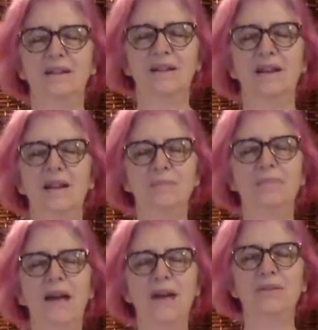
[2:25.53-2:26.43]
and
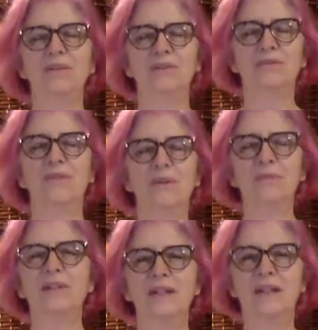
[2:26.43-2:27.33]
bounce from the
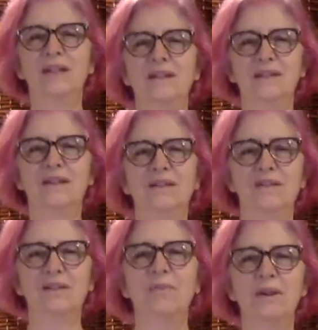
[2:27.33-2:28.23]
knees.
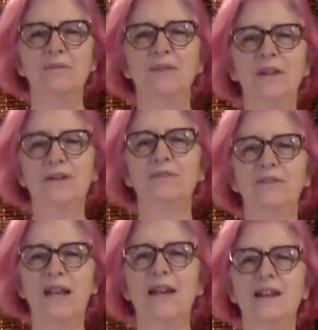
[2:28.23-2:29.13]
So my feet are
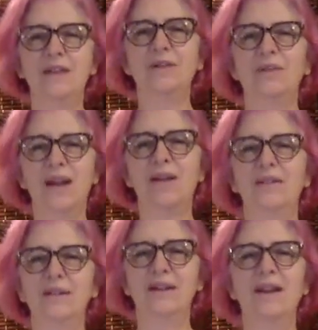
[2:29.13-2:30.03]
flat on the ground
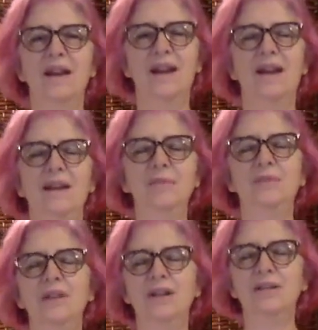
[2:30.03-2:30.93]
and I'm
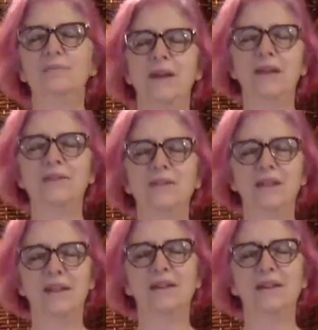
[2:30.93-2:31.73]
just bouncing.